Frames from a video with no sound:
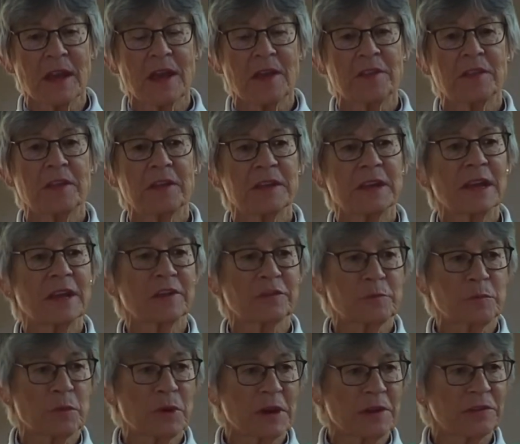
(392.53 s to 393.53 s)
that
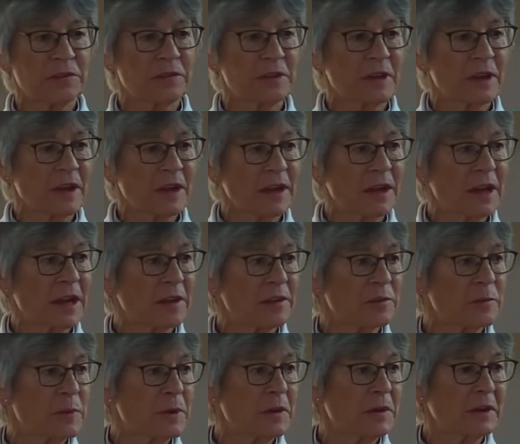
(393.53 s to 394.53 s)
express and
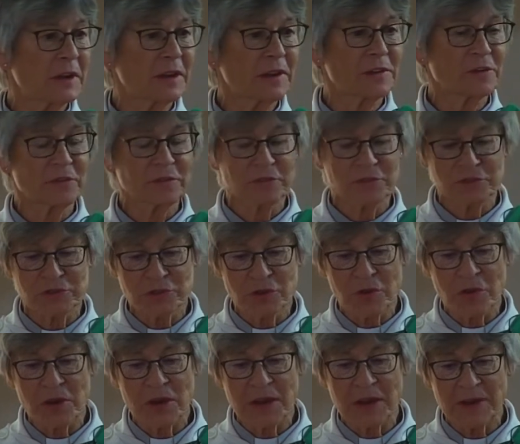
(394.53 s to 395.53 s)
experience
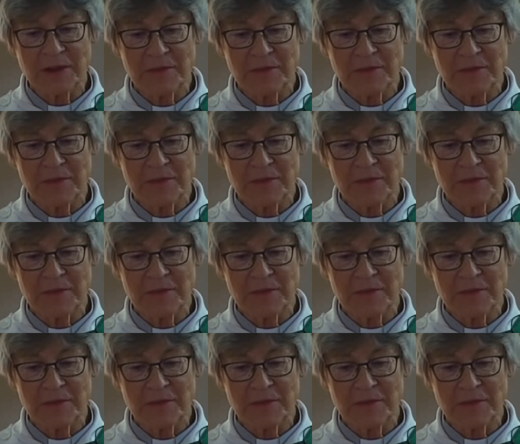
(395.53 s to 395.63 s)
joy.